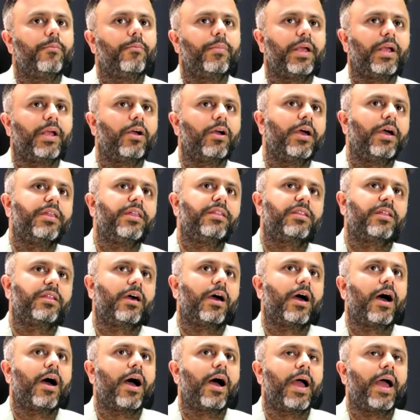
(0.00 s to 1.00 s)
because
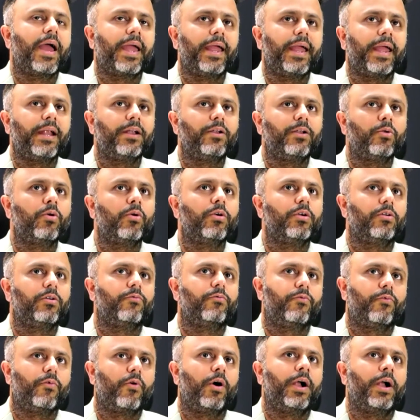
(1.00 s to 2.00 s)
I don't
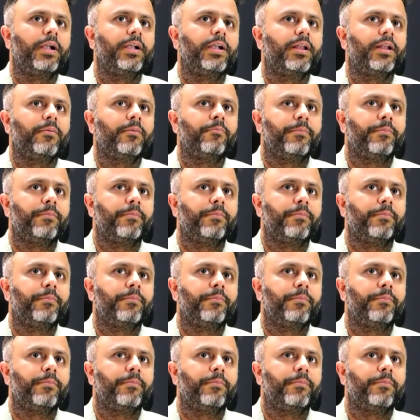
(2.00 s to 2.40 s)
want